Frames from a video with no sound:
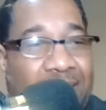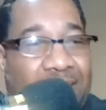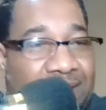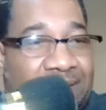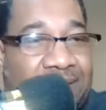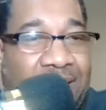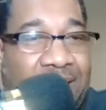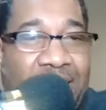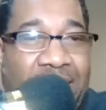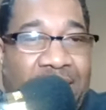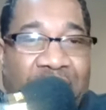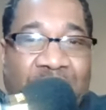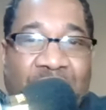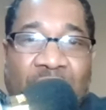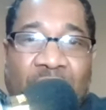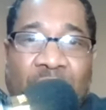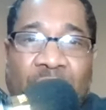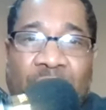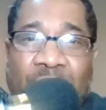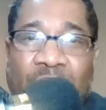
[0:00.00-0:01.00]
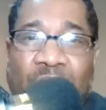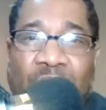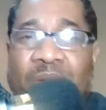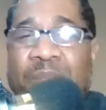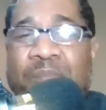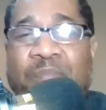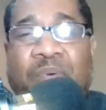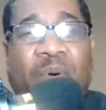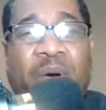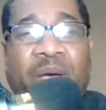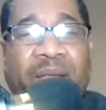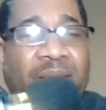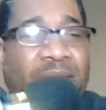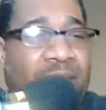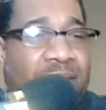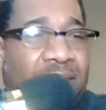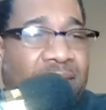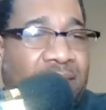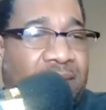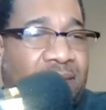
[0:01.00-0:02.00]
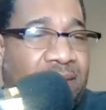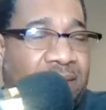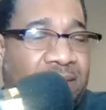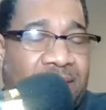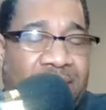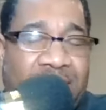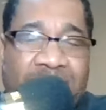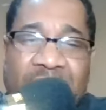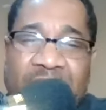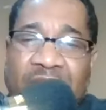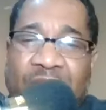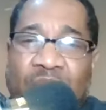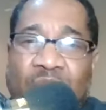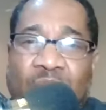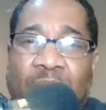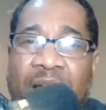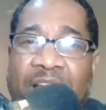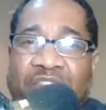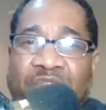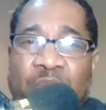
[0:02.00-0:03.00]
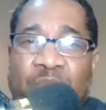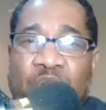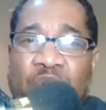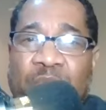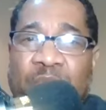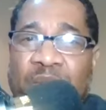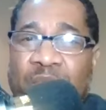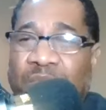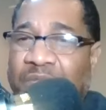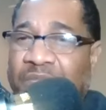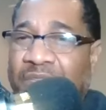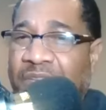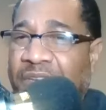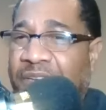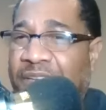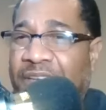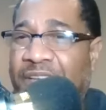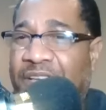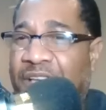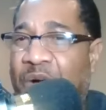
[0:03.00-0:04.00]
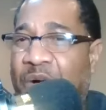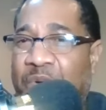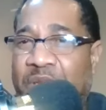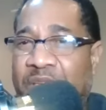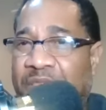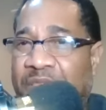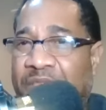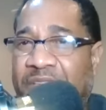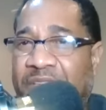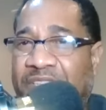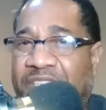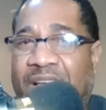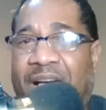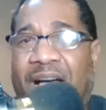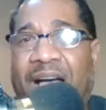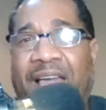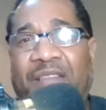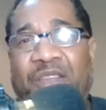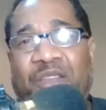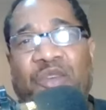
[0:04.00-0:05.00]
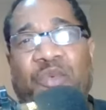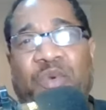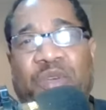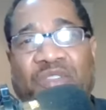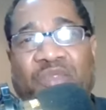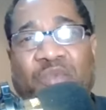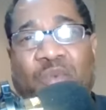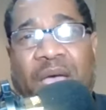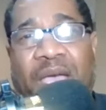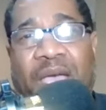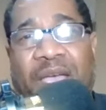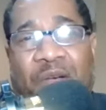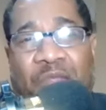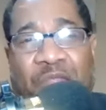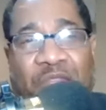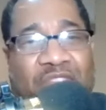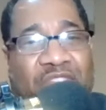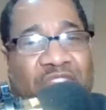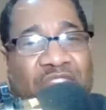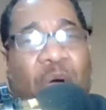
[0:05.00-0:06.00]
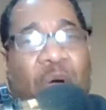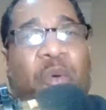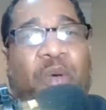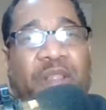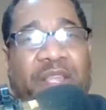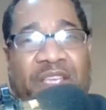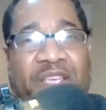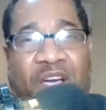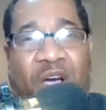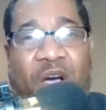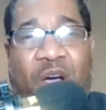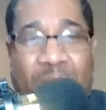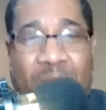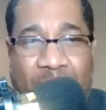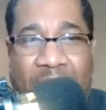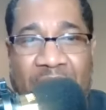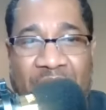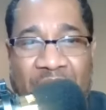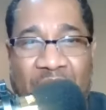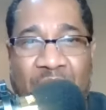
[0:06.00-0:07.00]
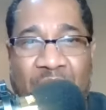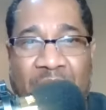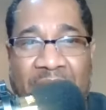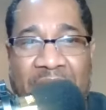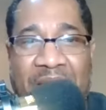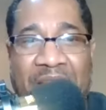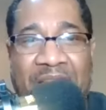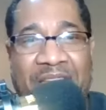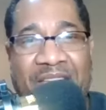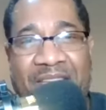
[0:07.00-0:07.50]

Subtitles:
said, you know, at one point, the civil rights movement was looking to go either the John Lewis way or the Stokely Carmichael way.